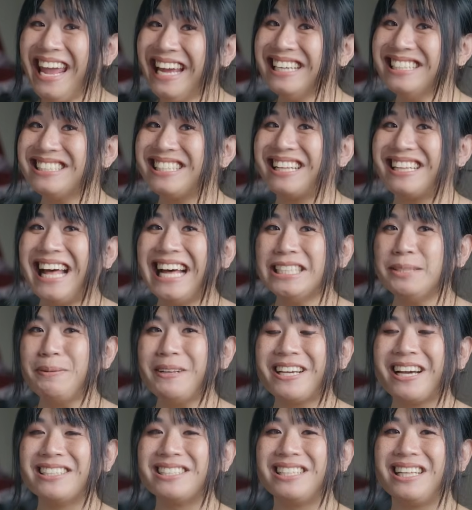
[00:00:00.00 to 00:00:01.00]
And that's
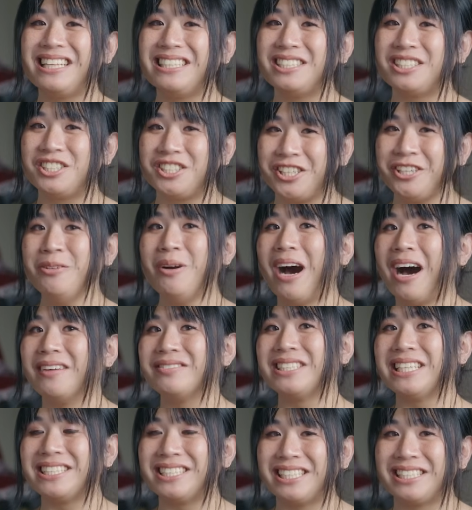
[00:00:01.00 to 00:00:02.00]
because these two
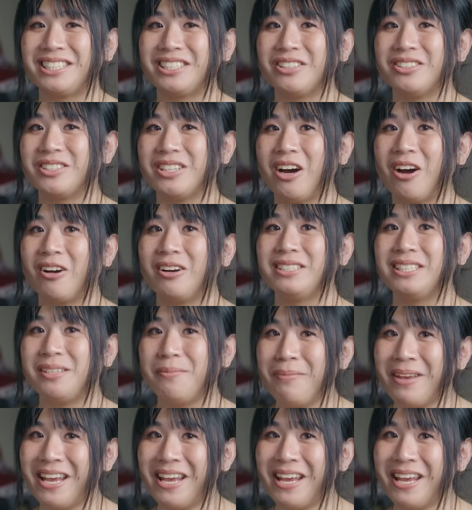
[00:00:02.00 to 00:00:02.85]
offset sisters are, to